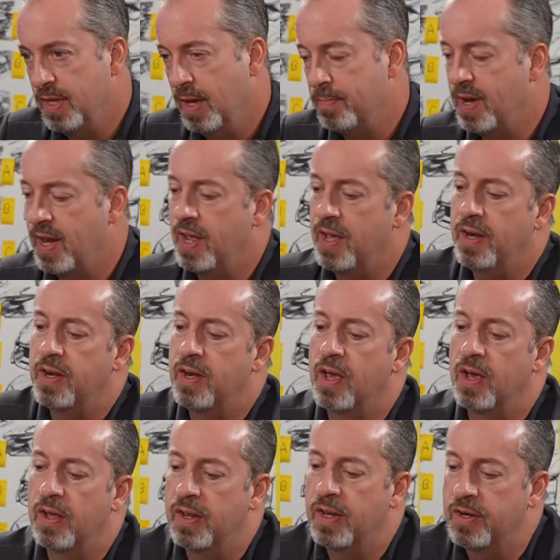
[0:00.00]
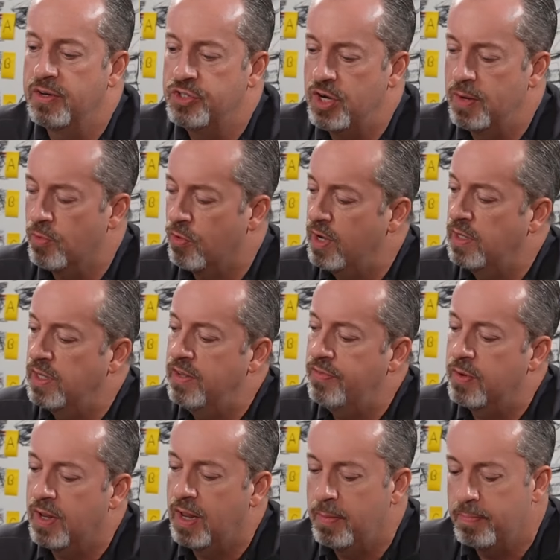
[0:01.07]
Yep. Nan and Jim Greenleaf
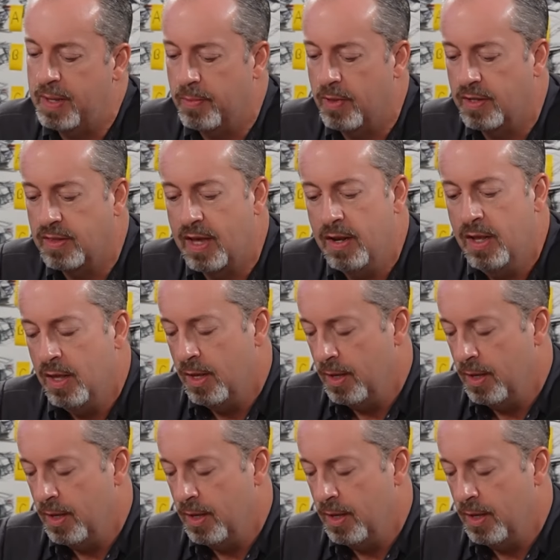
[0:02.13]
and people like that.